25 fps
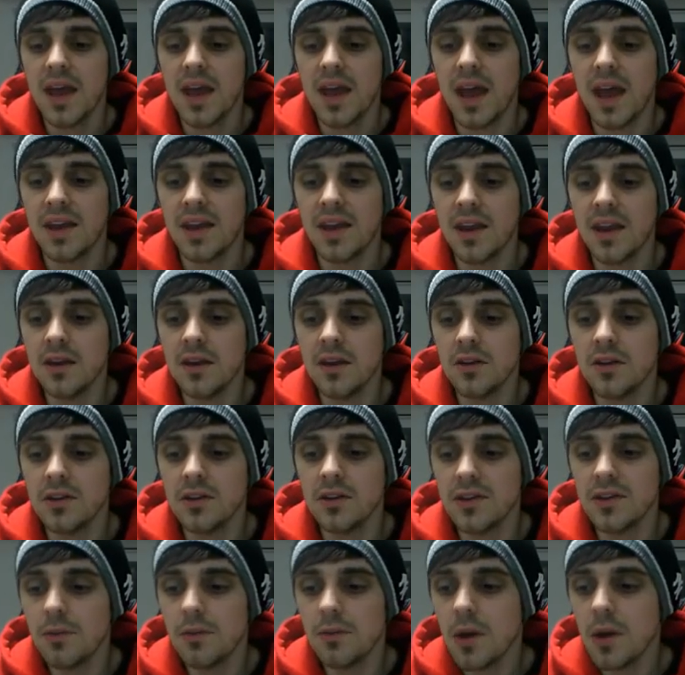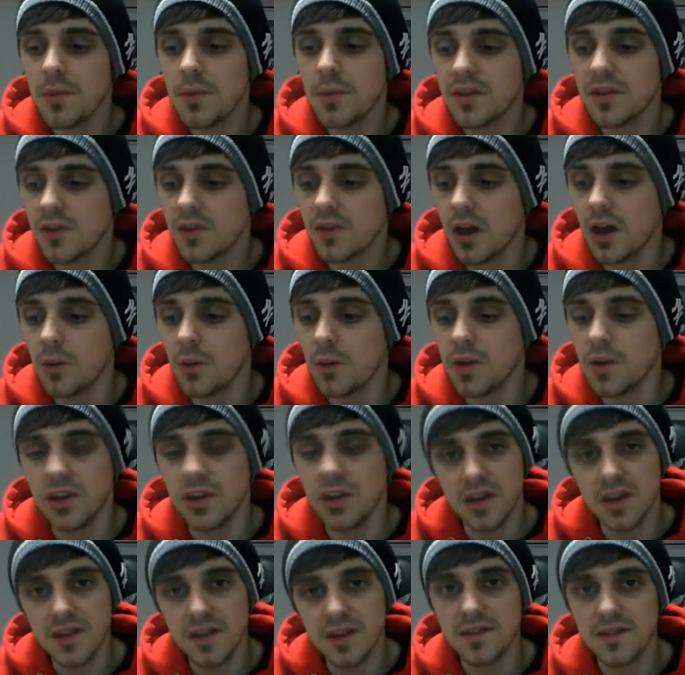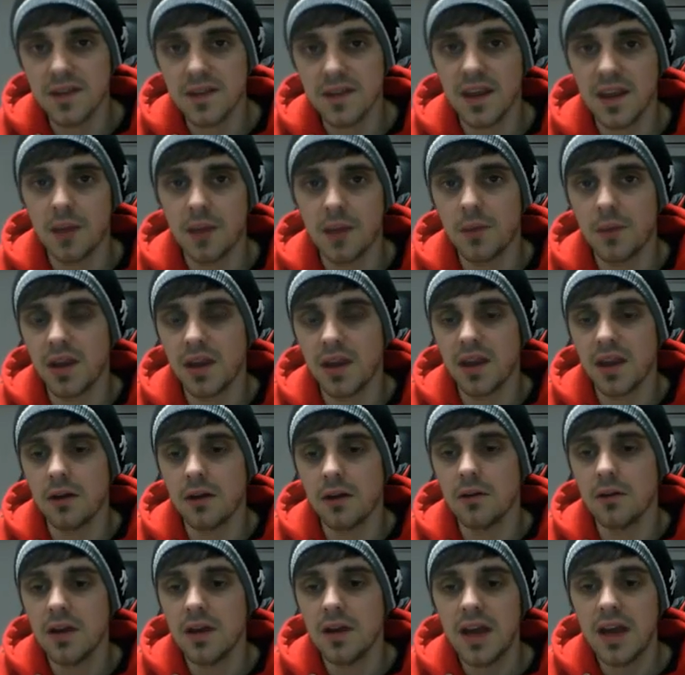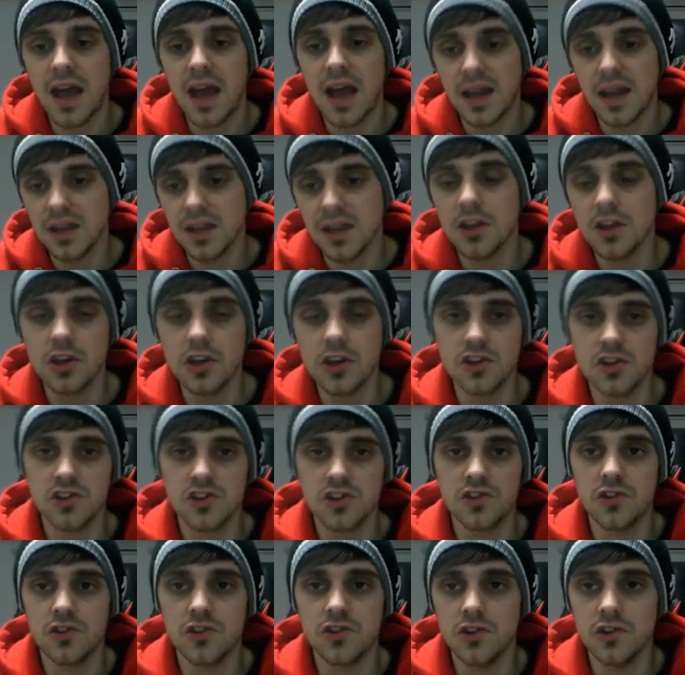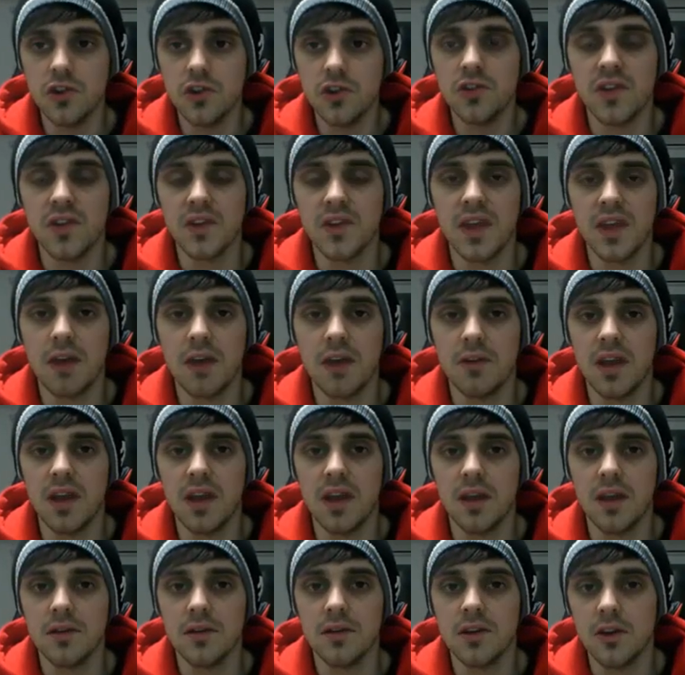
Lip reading: and then there might be a time where you need to take that money out, and then you can just use it there and then.